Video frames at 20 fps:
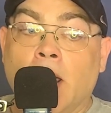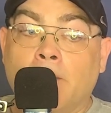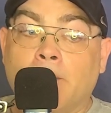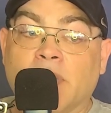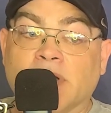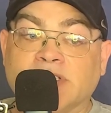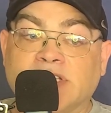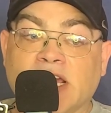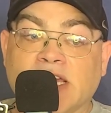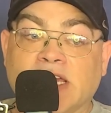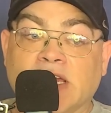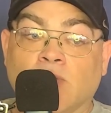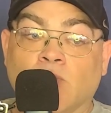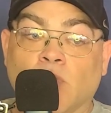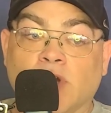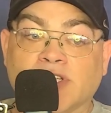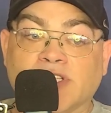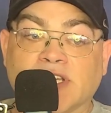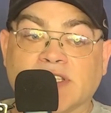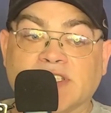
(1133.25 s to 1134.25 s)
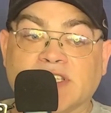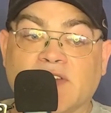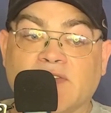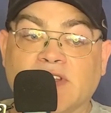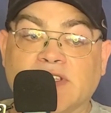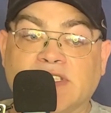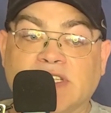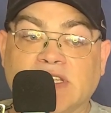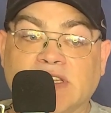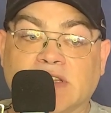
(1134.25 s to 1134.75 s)
but taking Wish at
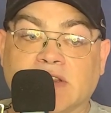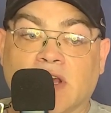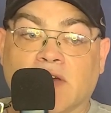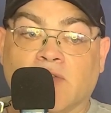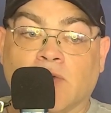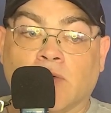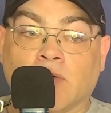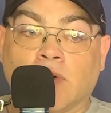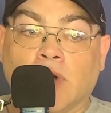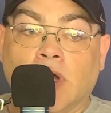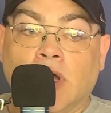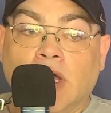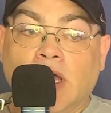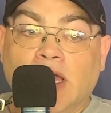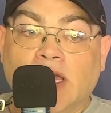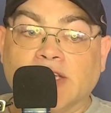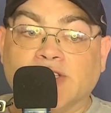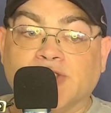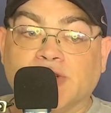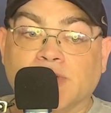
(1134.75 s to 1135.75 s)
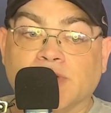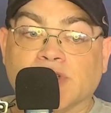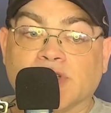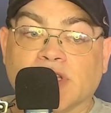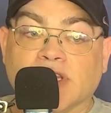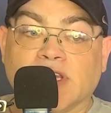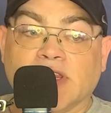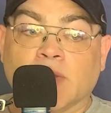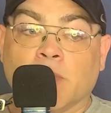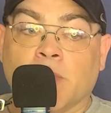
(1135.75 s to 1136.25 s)
17th level is
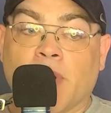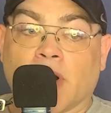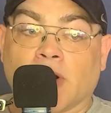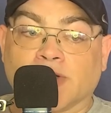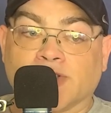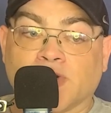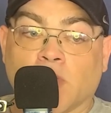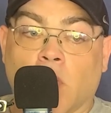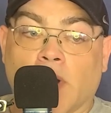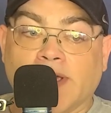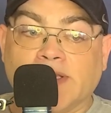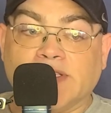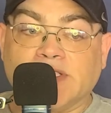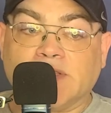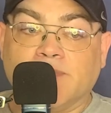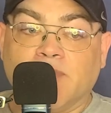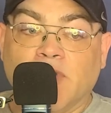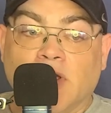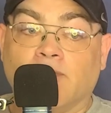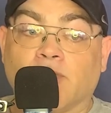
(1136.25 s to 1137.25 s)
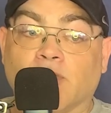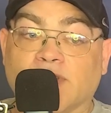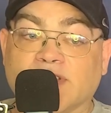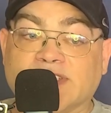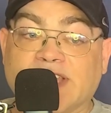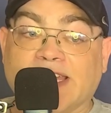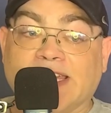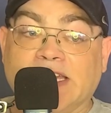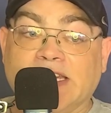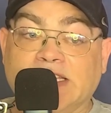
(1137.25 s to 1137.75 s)
usually the better choice. For the
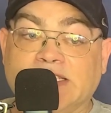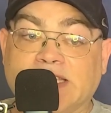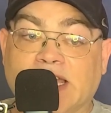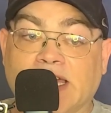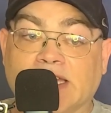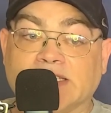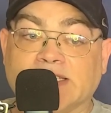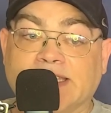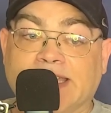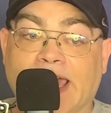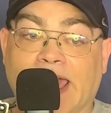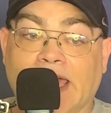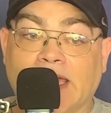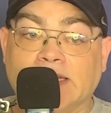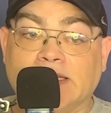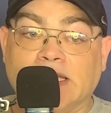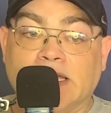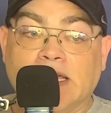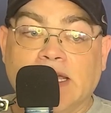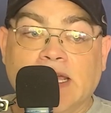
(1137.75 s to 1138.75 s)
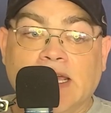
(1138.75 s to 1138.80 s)
second, he takes Gate.